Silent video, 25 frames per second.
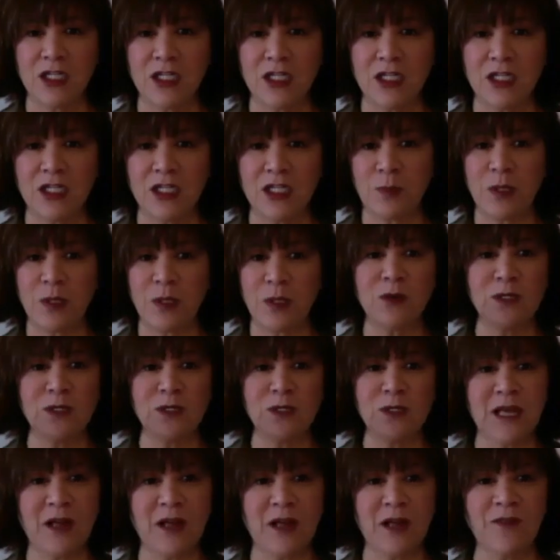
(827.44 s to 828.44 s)
to put
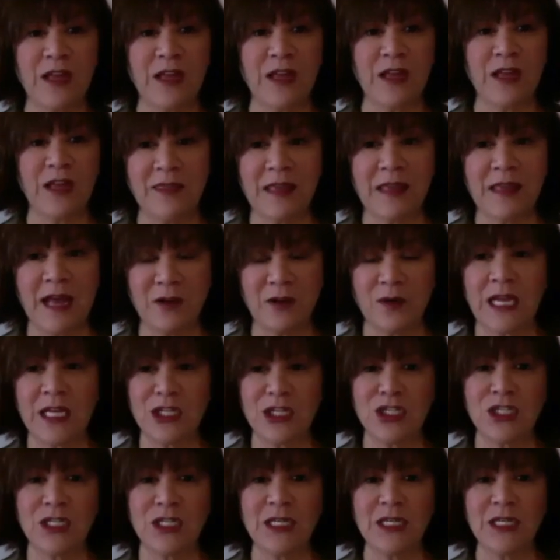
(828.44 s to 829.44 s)
yourself in that
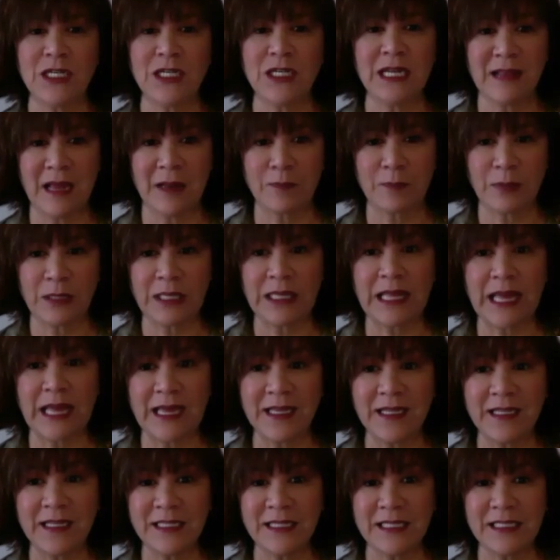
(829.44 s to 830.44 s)
location, in that
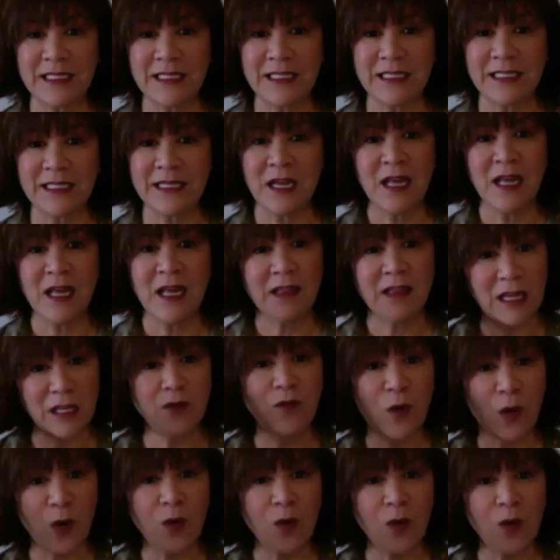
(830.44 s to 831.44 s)
place that
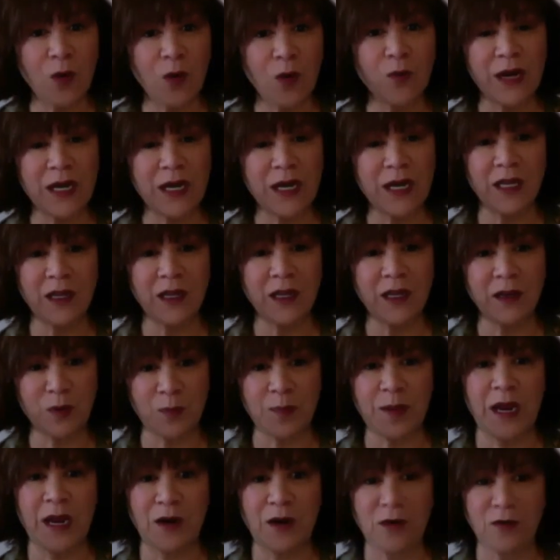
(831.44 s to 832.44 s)
you've already
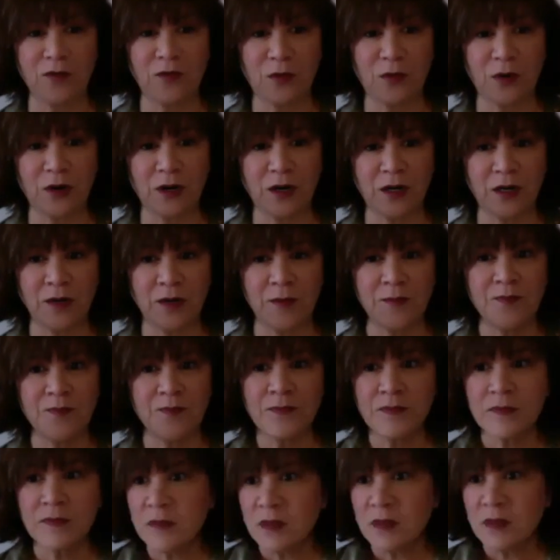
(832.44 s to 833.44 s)
prepared for.
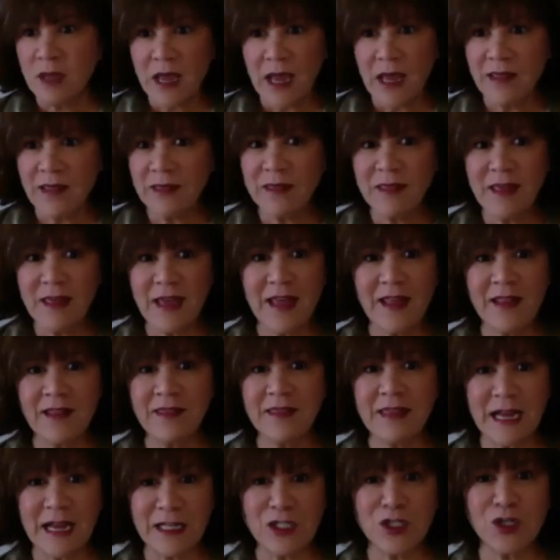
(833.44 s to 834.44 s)
And then
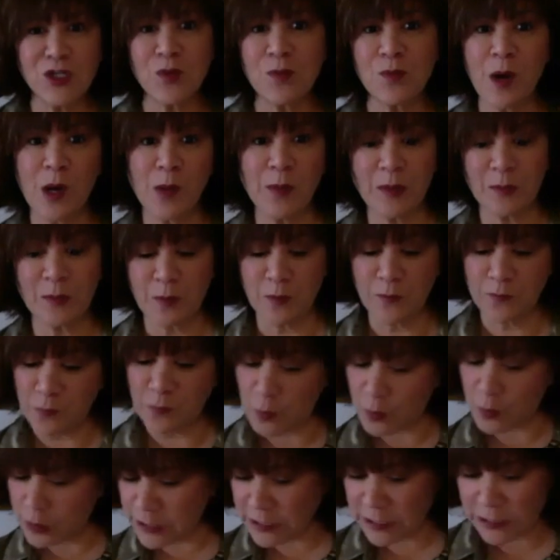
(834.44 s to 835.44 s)
that's your moment
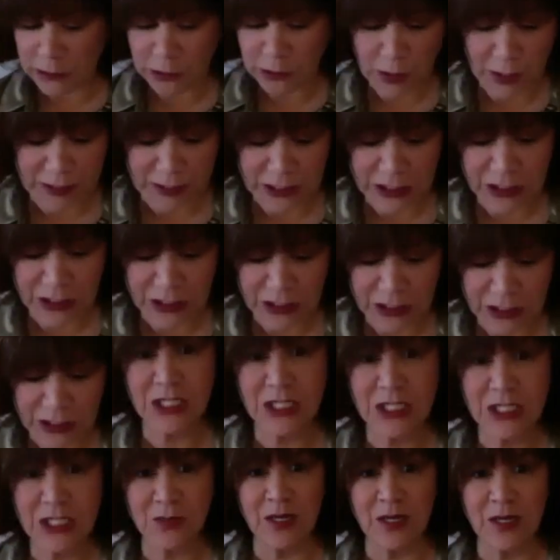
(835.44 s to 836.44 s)
before and you launch
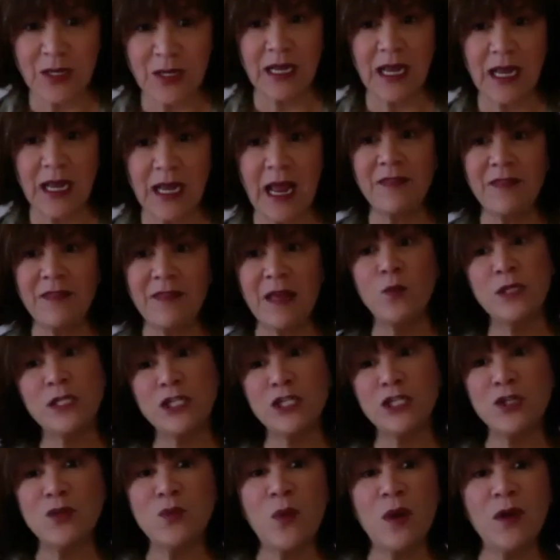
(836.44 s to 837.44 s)
into it. And then
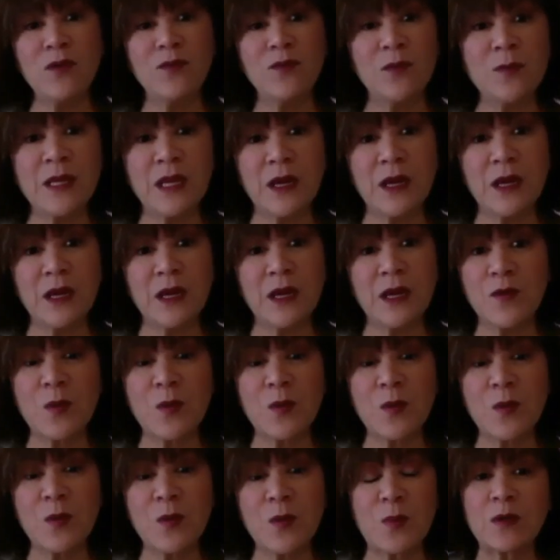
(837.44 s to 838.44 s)
what do you want from the other
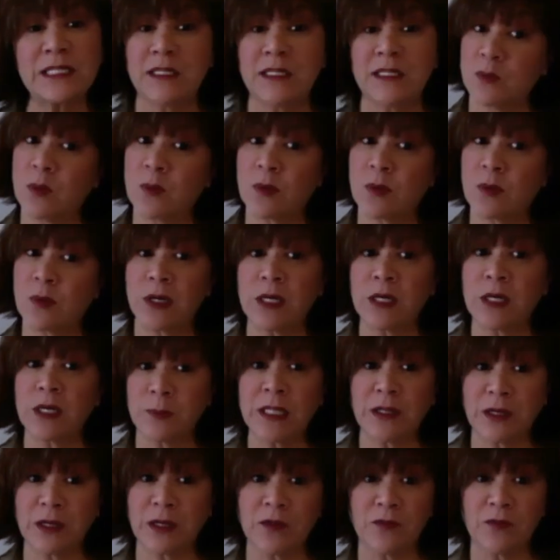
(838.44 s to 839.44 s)
person is what we're gonna
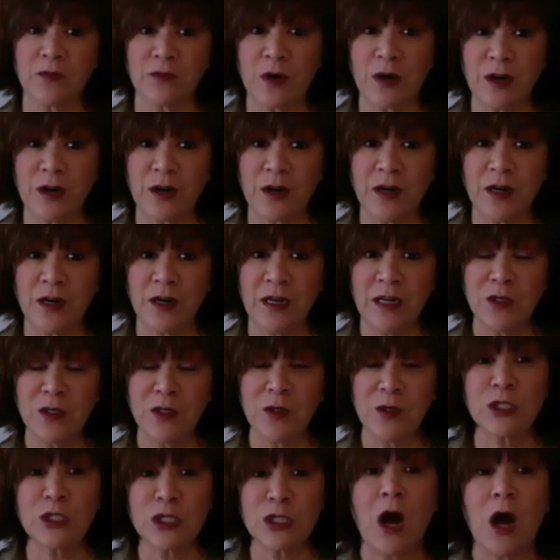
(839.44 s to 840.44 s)
be looking for.
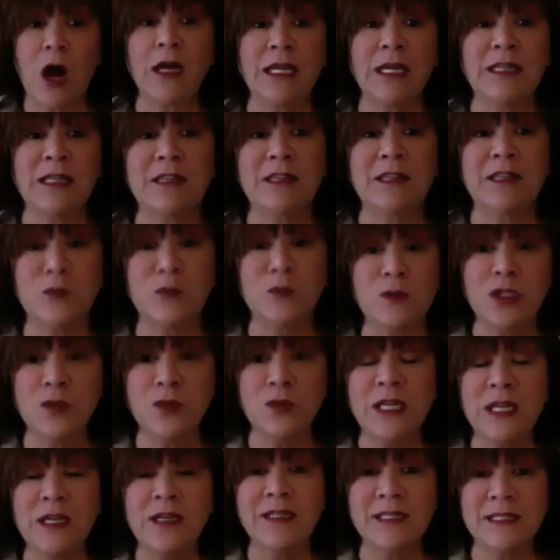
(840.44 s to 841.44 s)
You're talking, you're
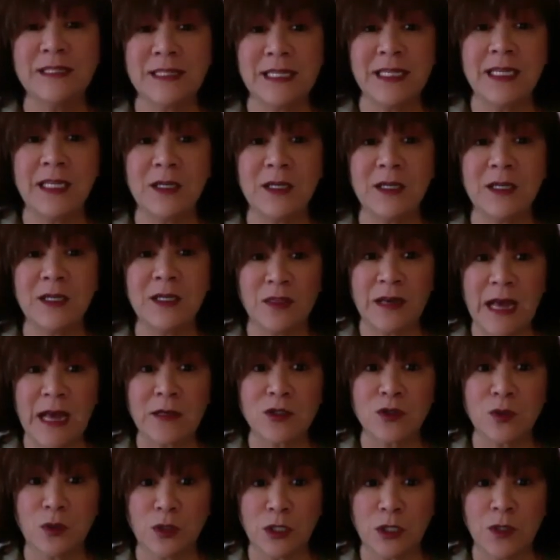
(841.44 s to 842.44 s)
doing a scene with an
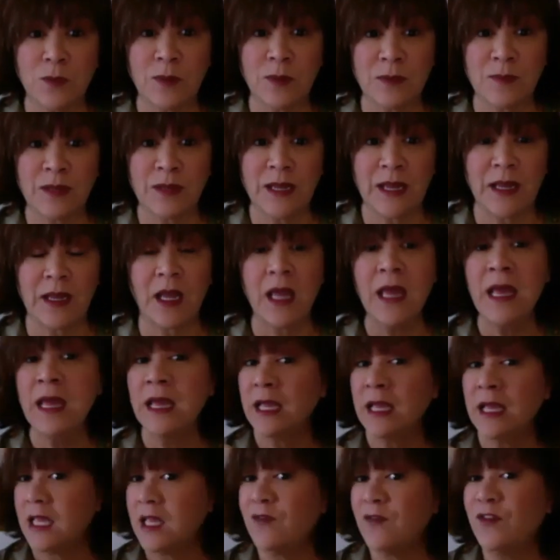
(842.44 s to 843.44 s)
actual human being.
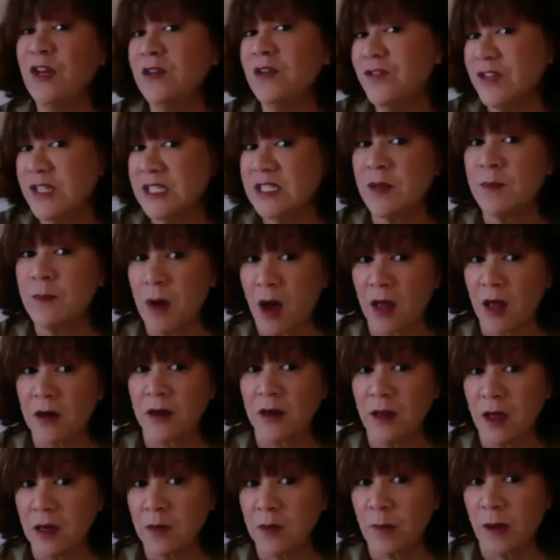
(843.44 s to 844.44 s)
Even if it's a
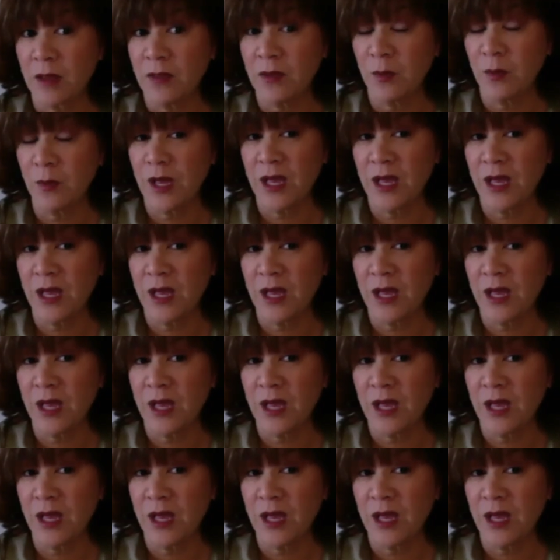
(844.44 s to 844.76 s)
monologue, by